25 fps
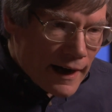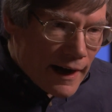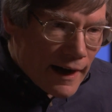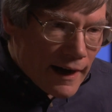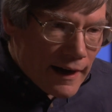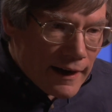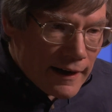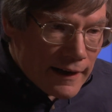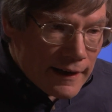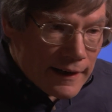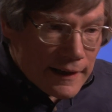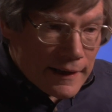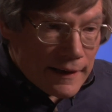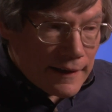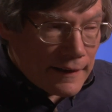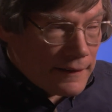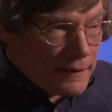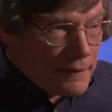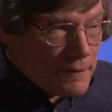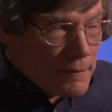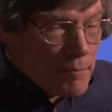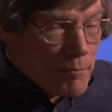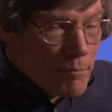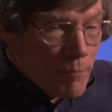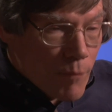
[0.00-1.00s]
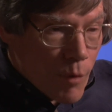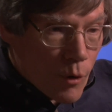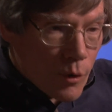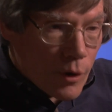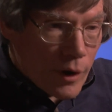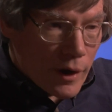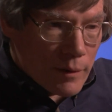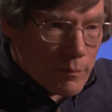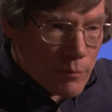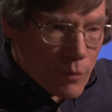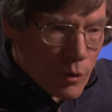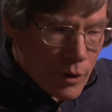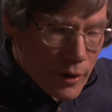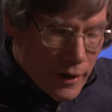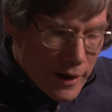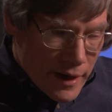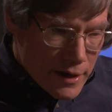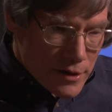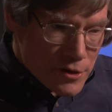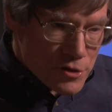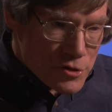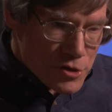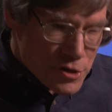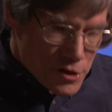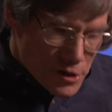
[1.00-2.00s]
uh, more and more
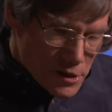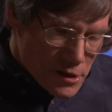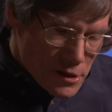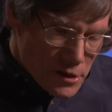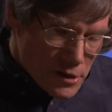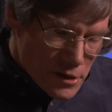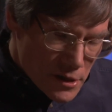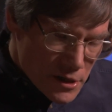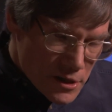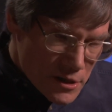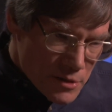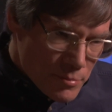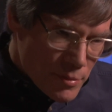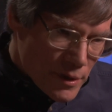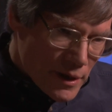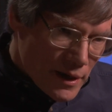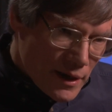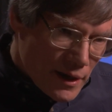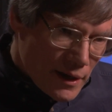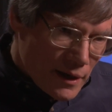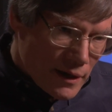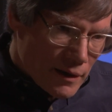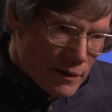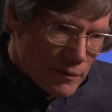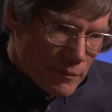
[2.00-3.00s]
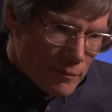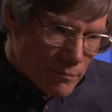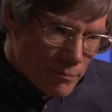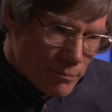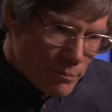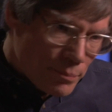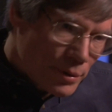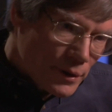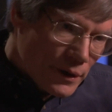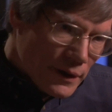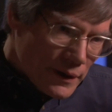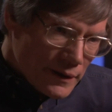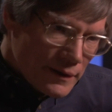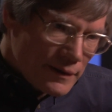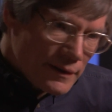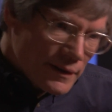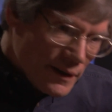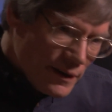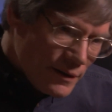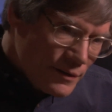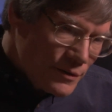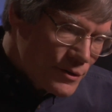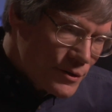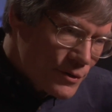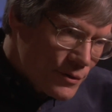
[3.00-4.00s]
energy is being put
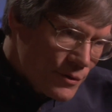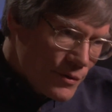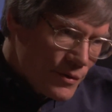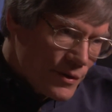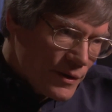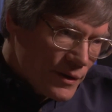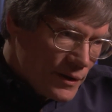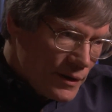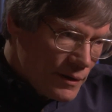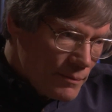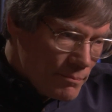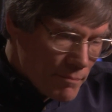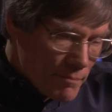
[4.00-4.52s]
into the